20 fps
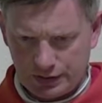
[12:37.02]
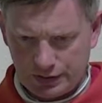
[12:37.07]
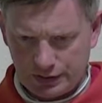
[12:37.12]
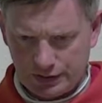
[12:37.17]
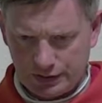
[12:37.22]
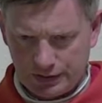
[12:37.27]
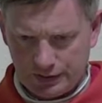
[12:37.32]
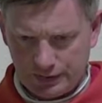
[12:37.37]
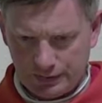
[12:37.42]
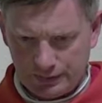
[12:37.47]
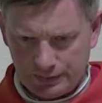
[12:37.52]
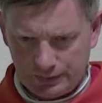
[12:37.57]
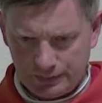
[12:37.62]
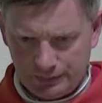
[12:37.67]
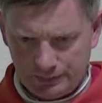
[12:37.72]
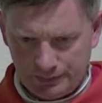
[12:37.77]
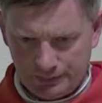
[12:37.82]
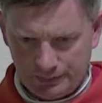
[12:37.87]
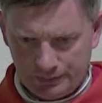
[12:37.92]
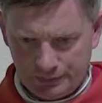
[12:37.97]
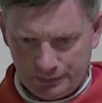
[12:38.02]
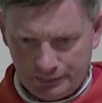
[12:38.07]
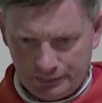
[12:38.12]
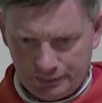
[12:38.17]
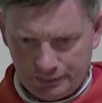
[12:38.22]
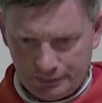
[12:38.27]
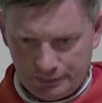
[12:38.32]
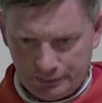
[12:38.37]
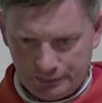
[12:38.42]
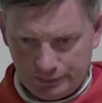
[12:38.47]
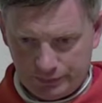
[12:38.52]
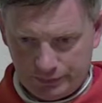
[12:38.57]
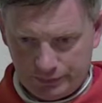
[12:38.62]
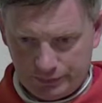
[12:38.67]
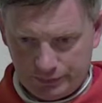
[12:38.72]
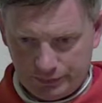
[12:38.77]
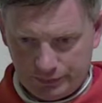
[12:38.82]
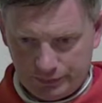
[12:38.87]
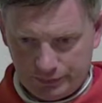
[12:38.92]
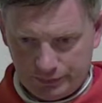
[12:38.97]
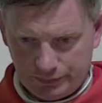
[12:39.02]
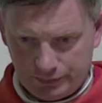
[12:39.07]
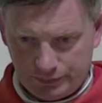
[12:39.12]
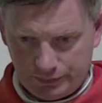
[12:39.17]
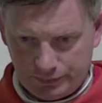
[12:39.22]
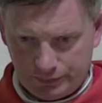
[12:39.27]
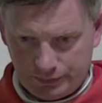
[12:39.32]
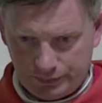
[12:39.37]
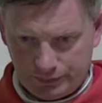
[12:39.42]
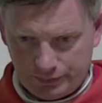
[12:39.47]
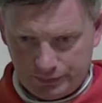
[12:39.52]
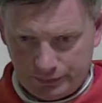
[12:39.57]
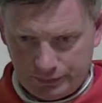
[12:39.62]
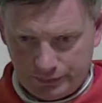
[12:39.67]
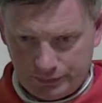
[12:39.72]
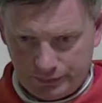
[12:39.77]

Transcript: Nobody speaks.